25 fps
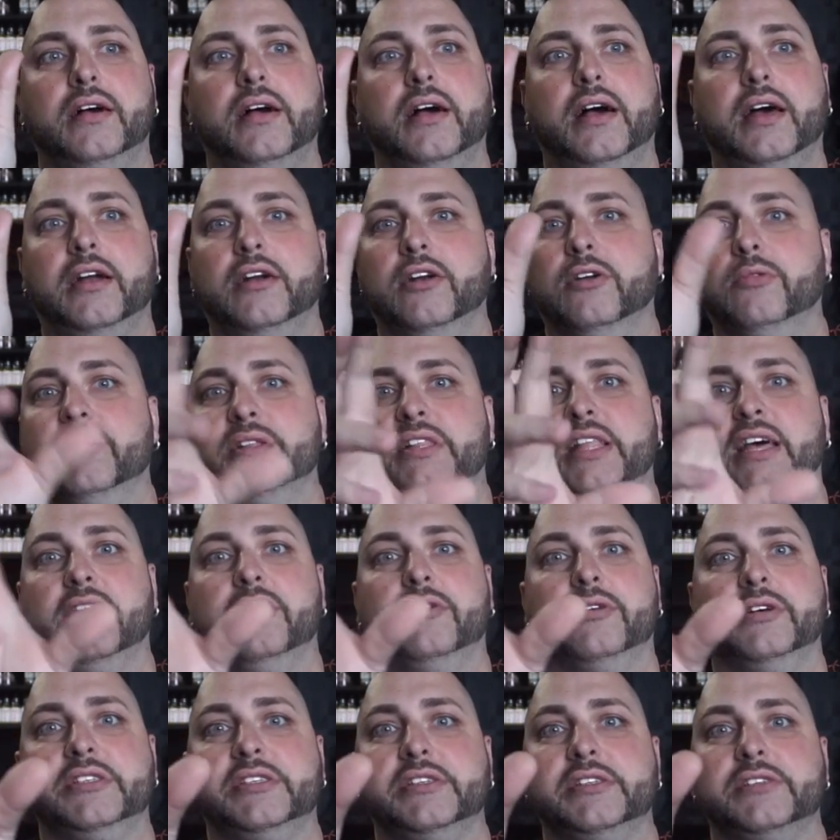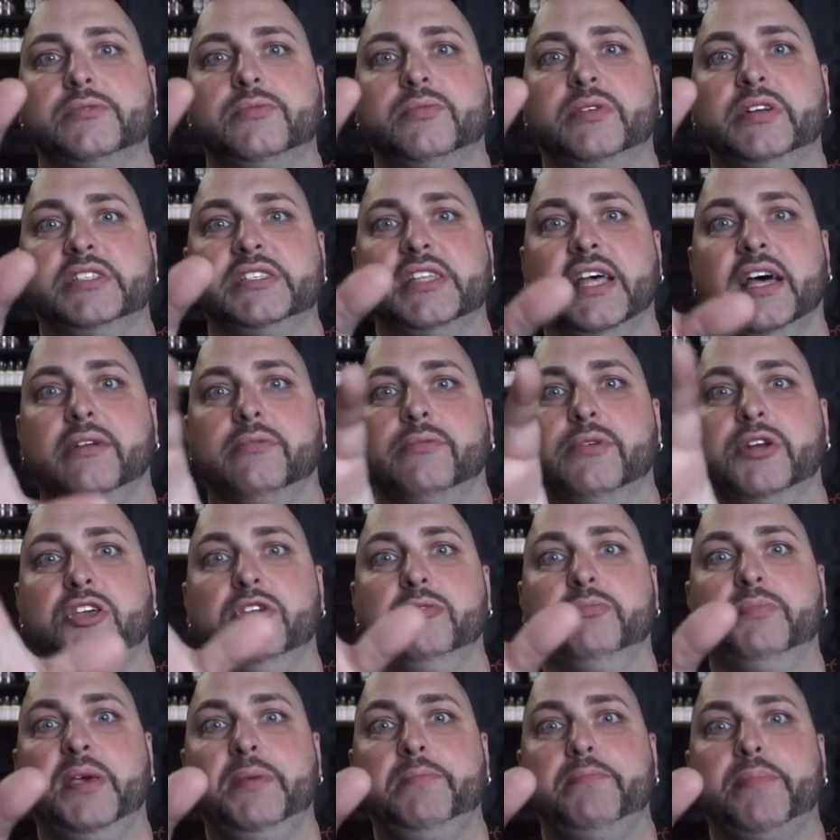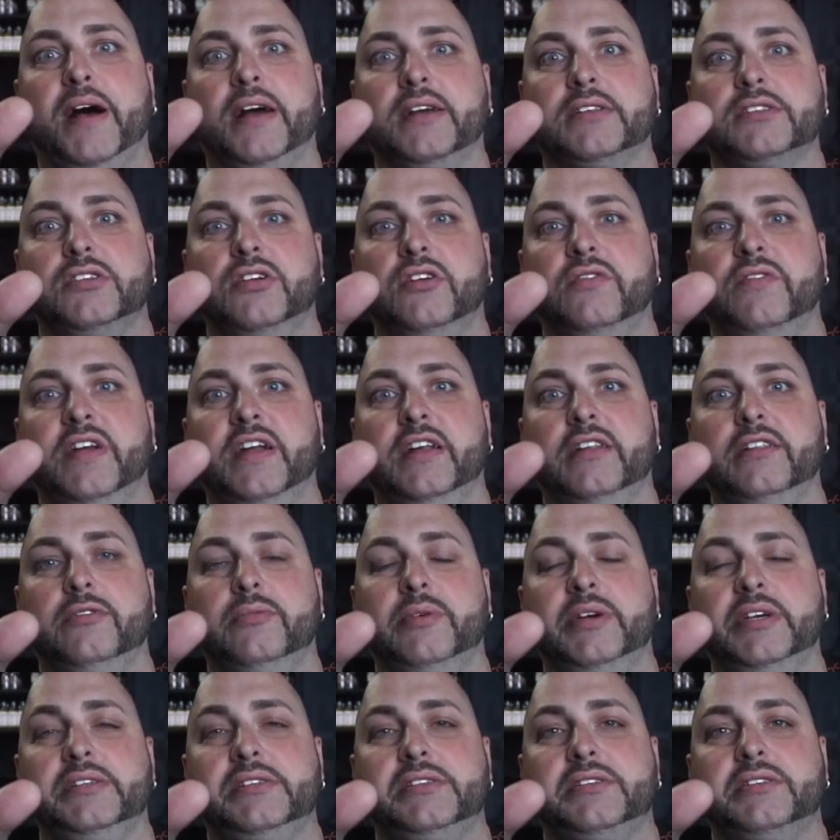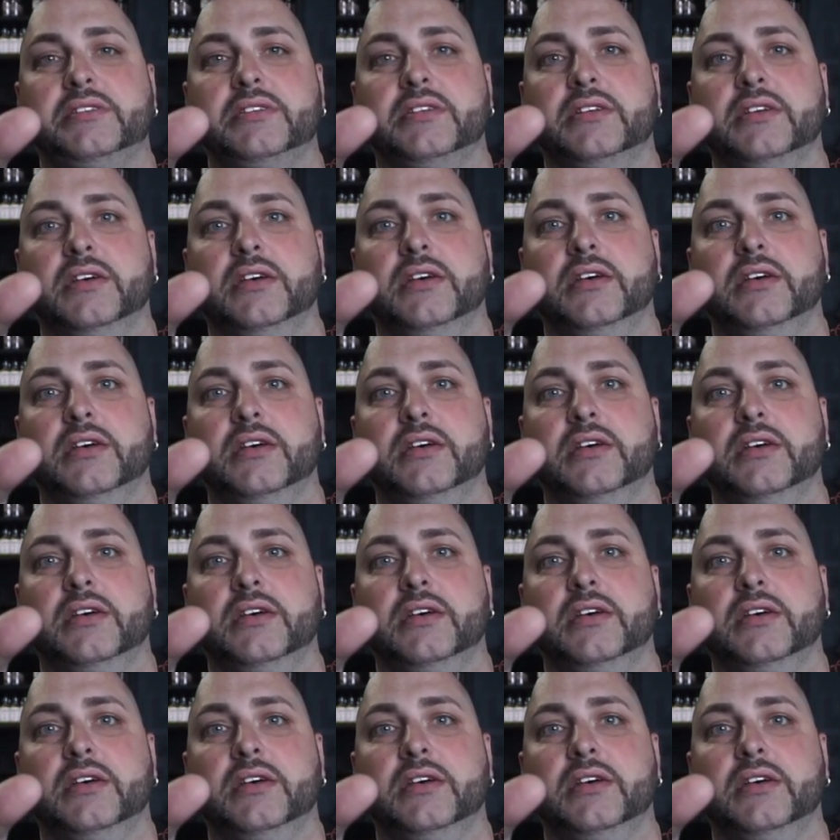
I don't know what that noise is. What is that? What are you, beatboxing over there, Luis?